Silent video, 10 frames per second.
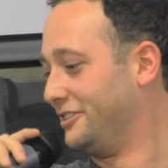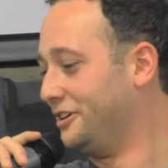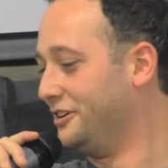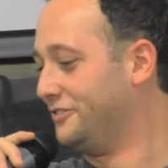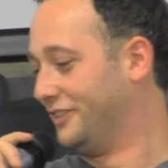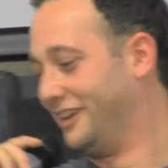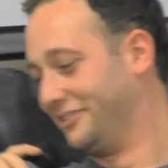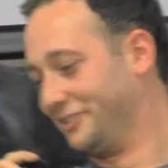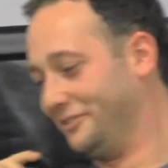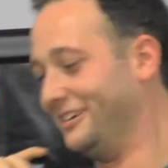too far
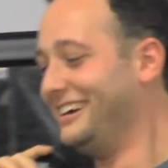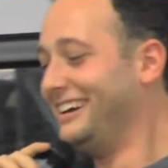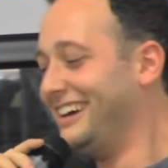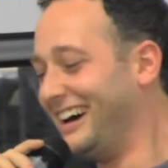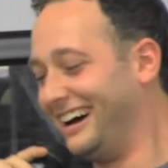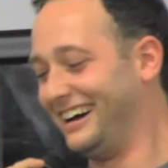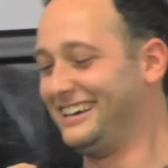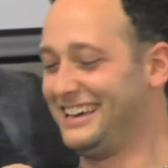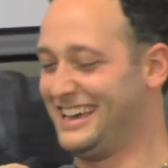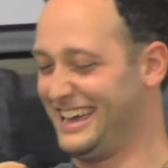from it.
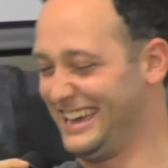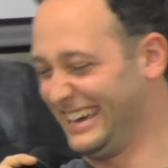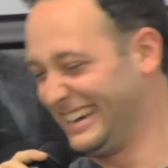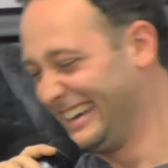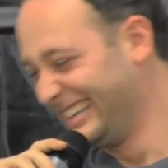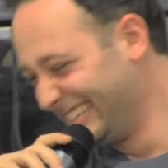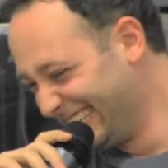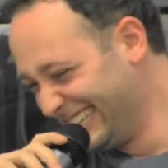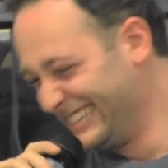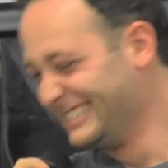Something like
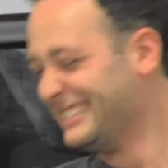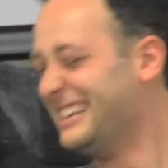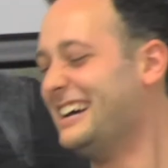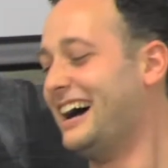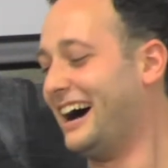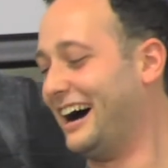that.